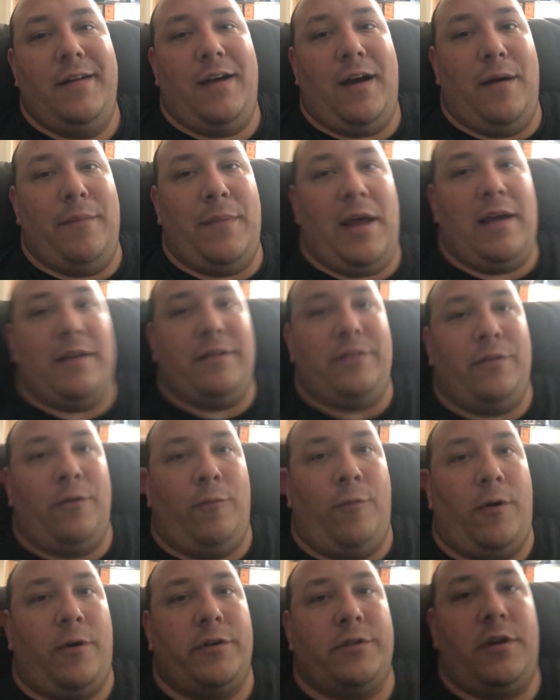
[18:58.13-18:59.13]
I'm not the
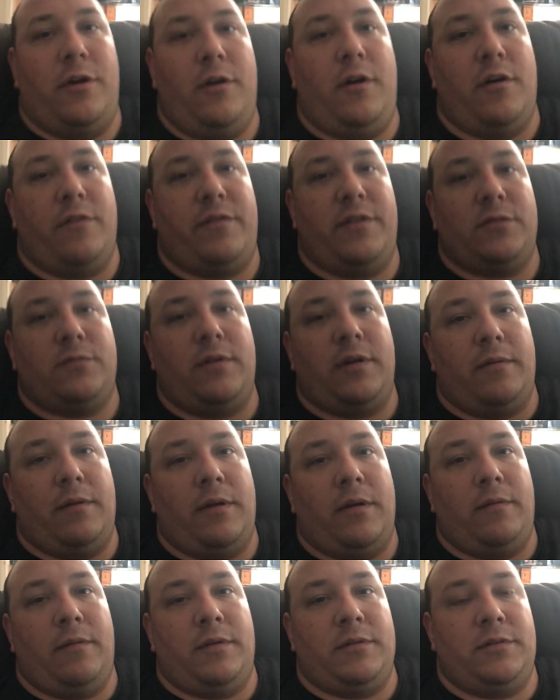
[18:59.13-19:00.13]
worst off. That's what
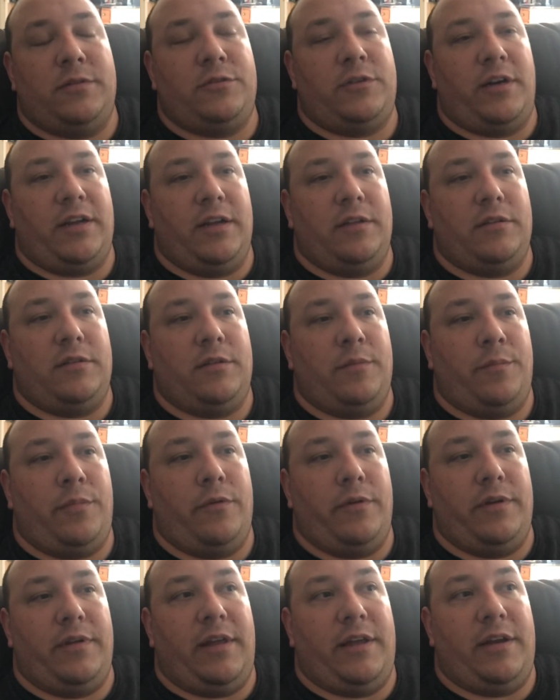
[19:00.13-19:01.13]
I try to get the
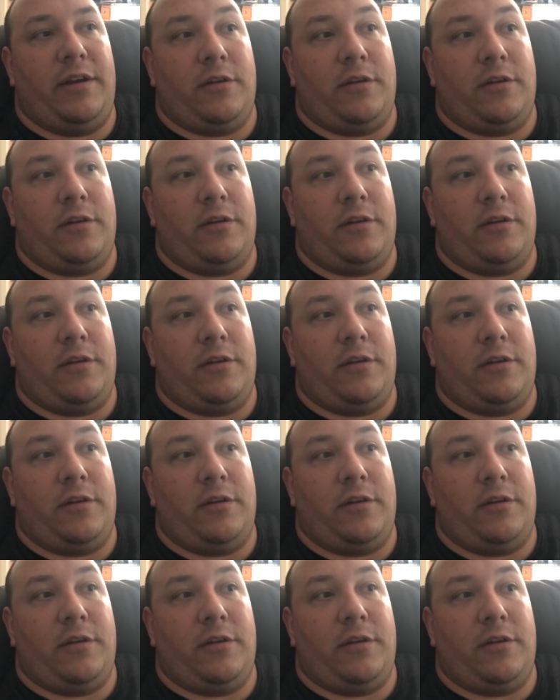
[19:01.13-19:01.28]
point that